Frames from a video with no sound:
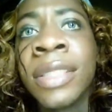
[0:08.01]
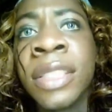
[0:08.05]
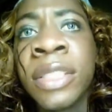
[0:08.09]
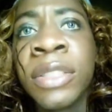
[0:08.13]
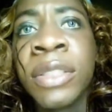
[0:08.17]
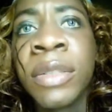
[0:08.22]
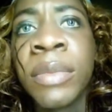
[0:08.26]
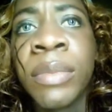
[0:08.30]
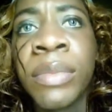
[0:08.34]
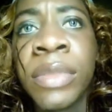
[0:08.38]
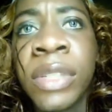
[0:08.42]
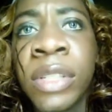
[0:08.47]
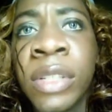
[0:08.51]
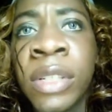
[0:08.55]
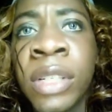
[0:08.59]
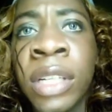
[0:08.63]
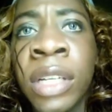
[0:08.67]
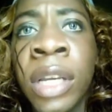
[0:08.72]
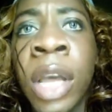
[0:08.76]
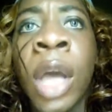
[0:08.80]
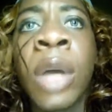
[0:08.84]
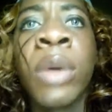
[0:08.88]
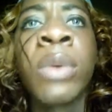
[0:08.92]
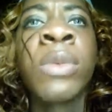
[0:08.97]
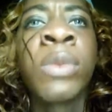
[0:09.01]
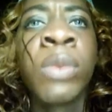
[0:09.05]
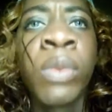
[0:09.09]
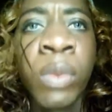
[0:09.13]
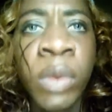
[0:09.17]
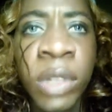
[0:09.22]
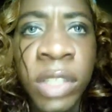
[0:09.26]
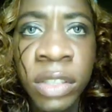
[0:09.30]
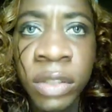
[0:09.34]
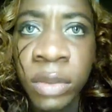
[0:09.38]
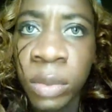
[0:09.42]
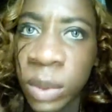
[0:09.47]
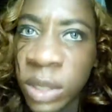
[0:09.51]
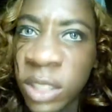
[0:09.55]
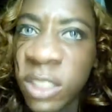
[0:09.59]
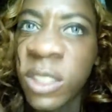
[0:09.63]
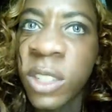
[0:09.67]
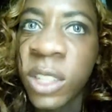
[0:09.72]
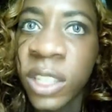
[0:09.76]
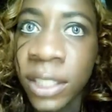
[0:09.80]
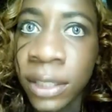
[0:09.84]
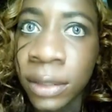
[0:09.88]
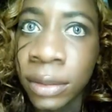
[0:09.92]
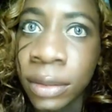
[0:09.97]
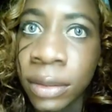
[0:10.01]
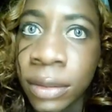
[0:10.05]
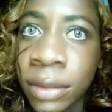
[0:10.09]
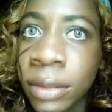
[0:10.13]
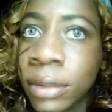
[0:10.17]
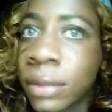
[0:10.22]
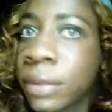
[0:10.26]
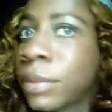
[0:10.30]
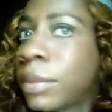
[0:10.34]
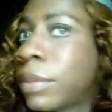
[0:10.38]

your boy, Chris with the Knicks.